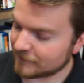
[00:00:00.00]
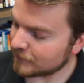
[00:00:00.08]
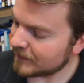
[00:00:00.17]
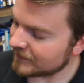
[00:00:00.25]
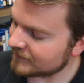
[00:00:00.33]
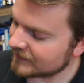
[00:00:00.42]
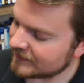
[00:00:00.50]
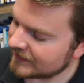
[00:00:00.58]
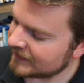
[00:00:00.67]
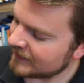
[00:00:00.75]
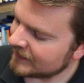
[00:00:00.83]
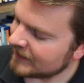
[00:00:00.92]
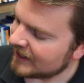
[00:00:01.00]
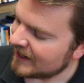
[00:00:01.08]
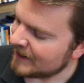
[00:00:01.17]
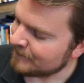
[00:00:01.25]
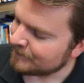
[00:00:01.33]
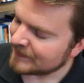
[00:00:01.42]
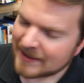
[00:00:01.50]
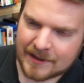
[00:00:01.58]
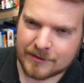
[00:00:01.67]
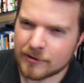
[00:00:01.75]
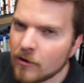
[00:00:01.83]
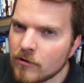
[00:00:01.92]
So basically,
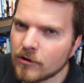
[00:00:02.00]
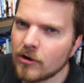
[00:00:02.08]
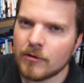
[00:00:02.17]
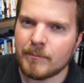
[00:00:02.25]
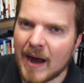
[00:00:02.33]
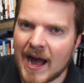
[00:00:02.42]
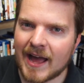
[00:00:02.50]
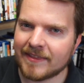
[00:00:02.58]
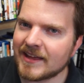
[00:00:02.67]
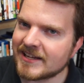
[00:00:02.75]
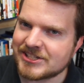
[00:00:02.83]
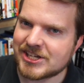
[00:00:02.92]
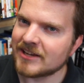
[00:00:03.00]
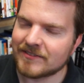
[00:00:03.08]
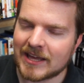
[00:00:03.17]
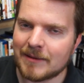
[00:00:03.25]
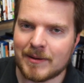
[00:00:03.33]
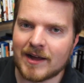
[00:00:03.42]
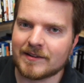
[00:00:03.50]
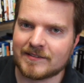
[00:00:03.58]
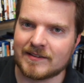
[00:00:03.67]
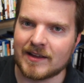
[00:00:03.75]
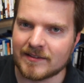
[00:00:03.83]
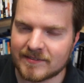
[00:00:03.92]
don't go buy that JFK box
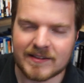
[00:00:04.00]
set.